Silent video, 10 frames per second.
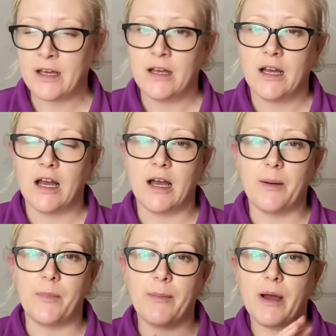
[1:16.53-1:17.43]

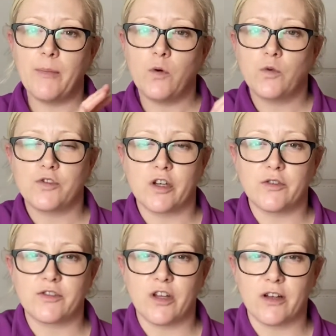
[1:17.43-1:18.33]
My mum also
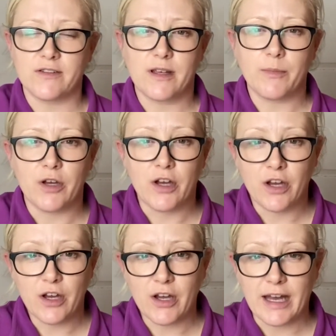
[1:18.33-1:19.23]
starts some at
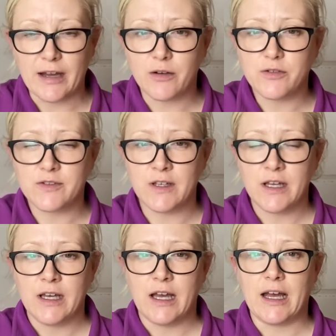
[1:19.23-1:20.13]
her house,
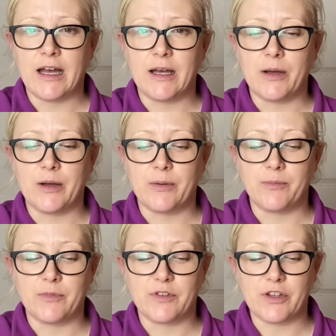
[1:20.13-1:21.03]

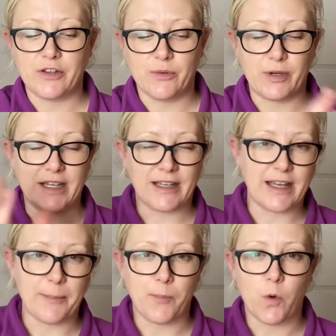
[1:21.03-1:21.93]
so that we can
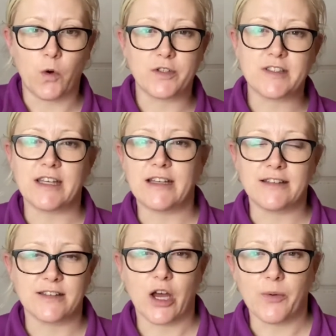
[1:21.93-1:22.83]
get more seeds
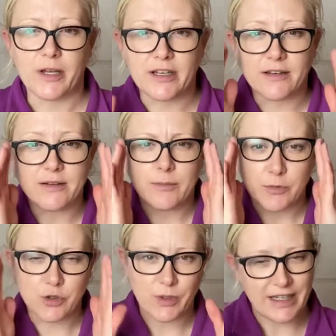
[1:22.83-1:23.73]
going
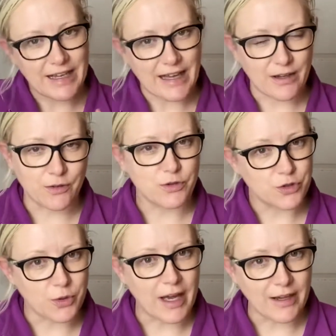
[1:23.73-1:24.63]
between our
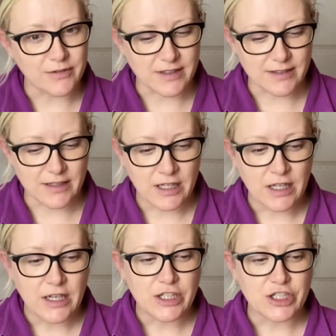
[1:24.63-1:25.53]
two houses.
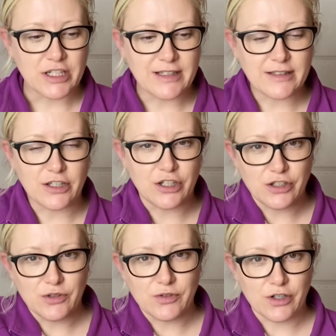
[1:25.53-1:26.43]
She's going to
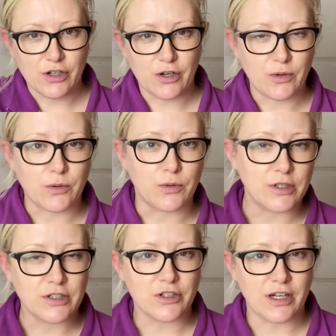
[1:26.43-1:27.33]
use her whole
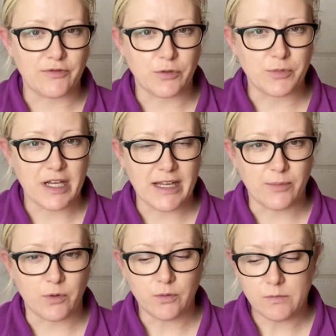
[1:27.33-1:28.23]
dining room
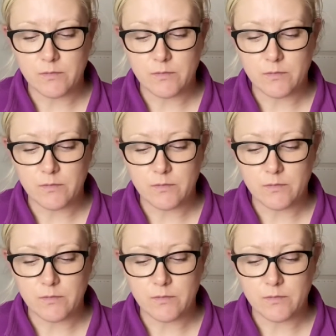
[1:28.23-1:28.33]
table